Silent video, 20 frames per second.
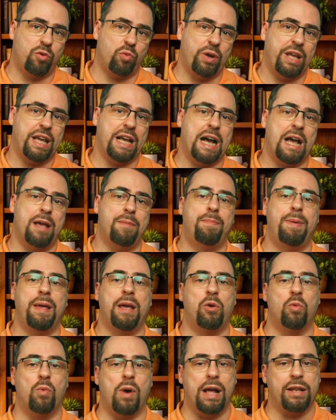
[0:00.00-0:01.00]
week I pick
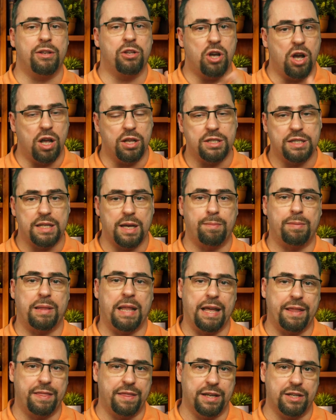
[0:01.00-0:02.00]
one concept
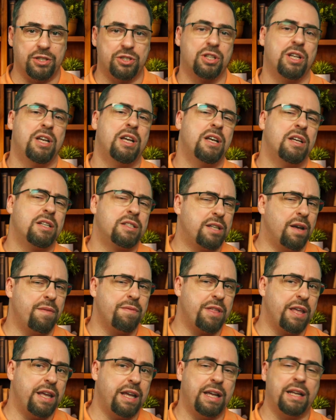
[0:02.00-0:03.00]
like this,
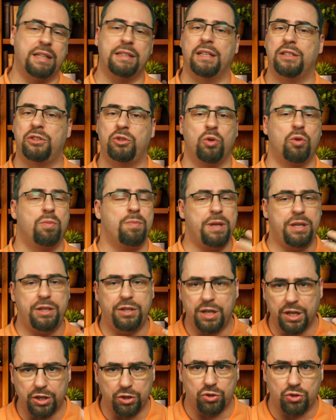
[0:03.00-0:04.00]
something that took me
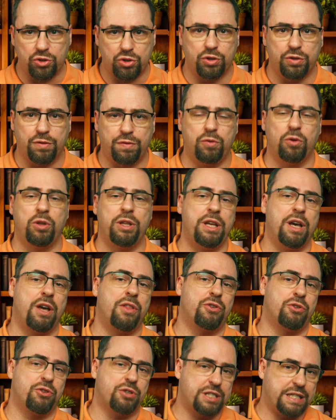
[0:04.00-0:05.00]
years to fully
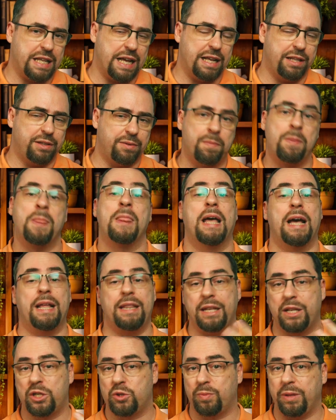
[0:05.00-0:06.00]
understand, and
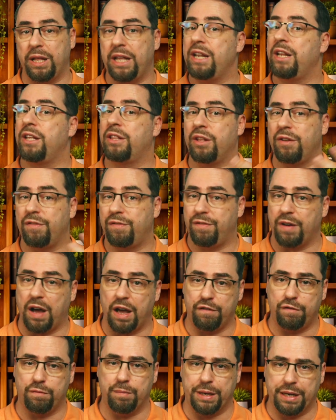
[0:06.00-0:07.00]
explain it in
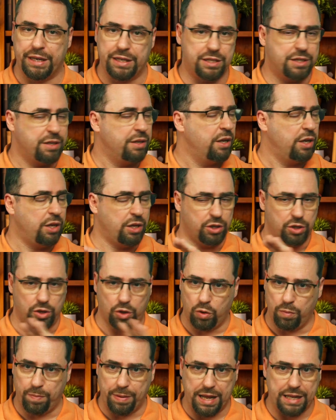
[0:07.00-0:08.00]
5 minutes. No
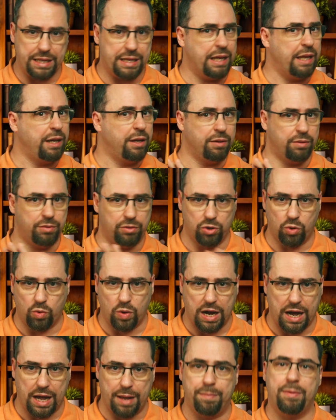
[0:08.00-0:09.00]
padding, no
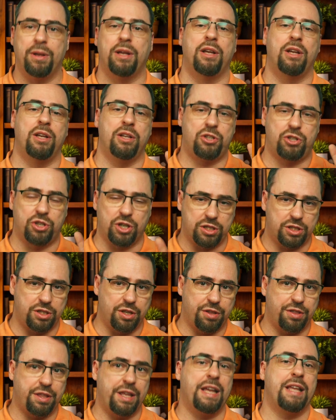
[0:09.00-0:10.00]
hype, just the
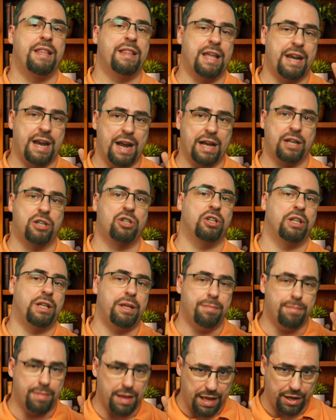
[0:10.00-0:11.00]
thing that actually
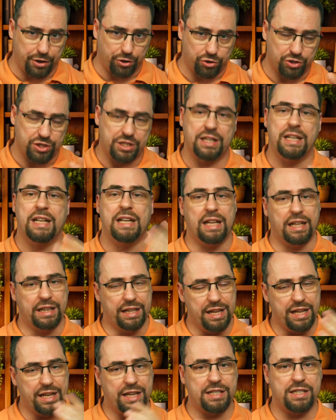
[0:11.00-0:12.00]
matters.
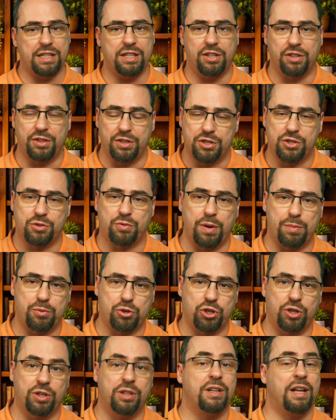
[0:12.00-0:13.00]
Link is in the
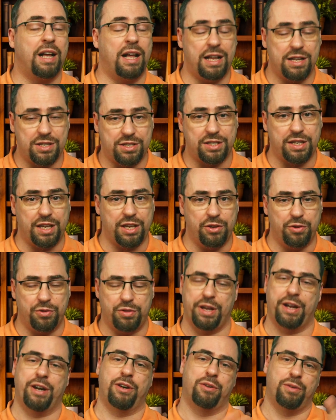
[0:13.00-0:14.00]
description. I'll see you
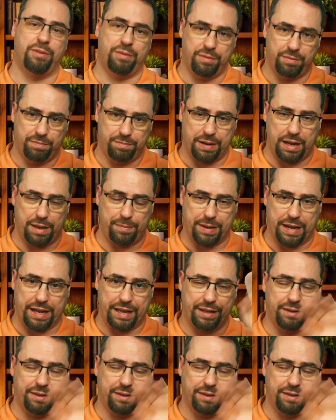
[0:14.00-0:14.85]
there. Bye bye.